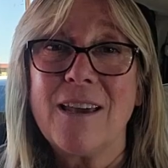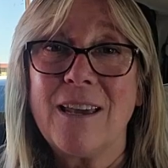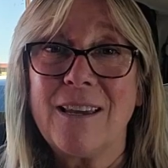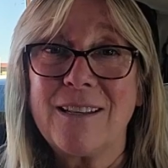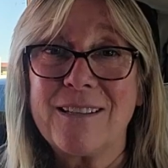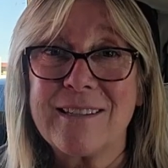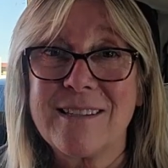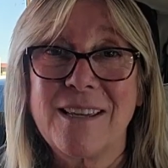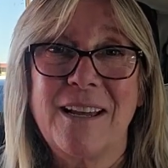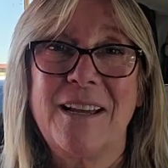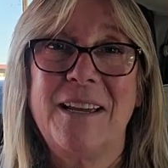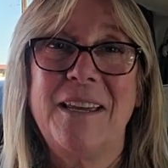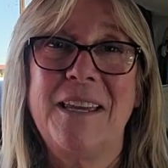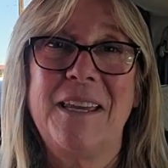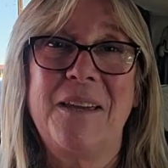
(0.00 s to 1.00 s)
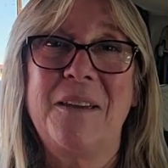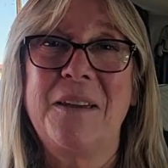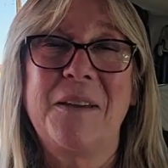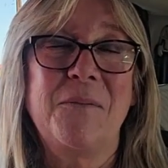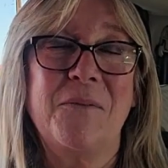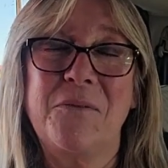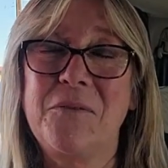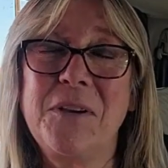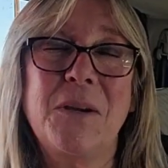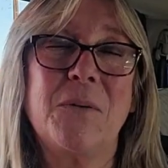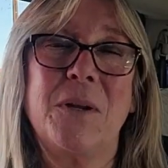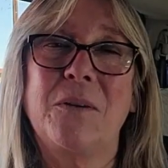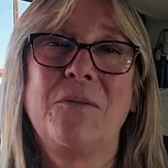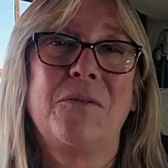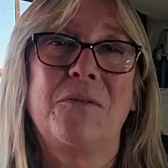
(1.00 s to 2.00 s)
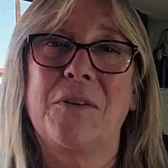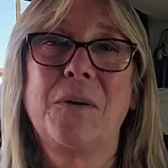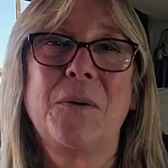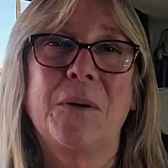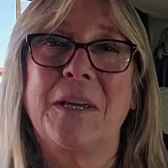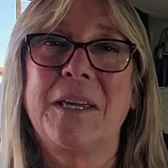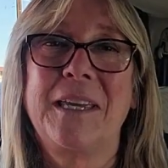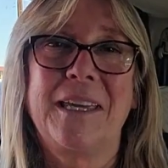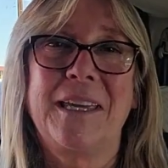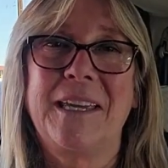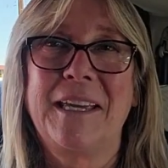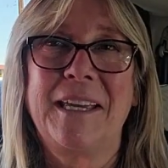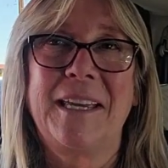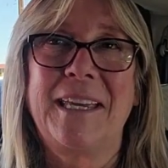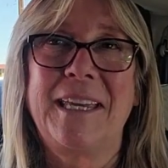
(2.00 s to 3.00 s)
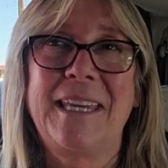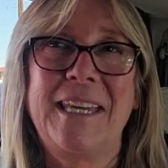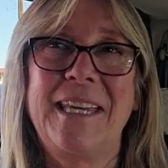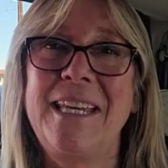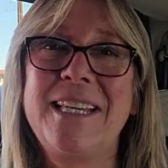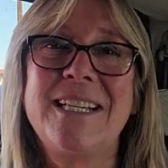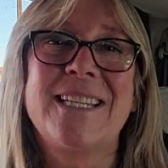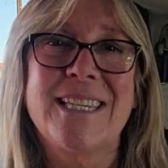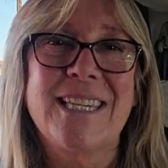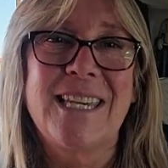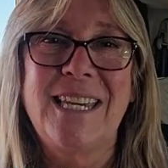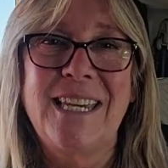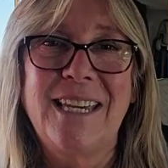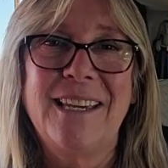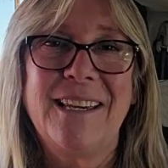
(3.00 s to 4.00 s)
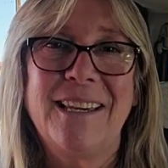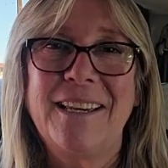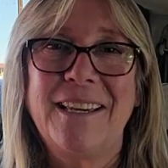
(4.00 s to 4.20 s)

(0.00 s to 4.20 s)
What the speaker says: It's very, very easy.